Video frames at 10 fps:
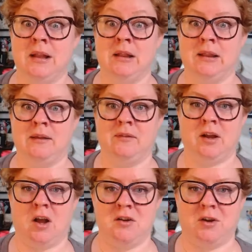live in a
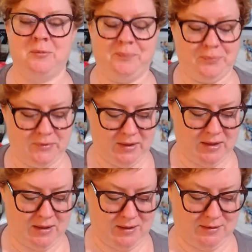condo.
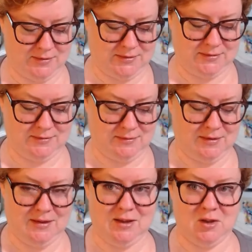You
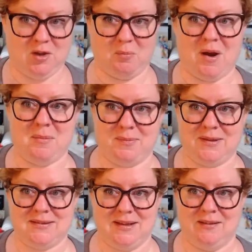can probably
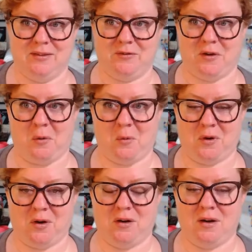see in the far
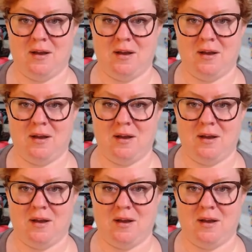corner,